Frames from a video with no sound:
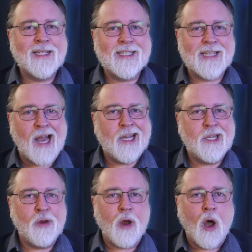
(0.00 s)
designing
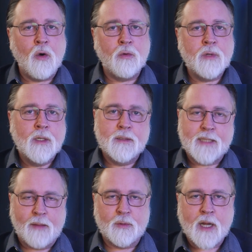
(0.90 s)
your own
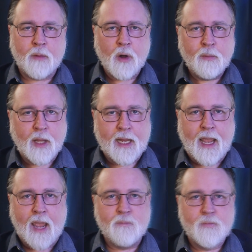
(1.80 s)
tabletop role-playing
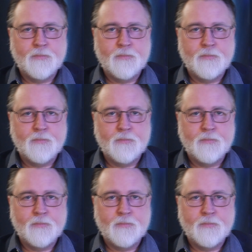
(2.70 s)
game.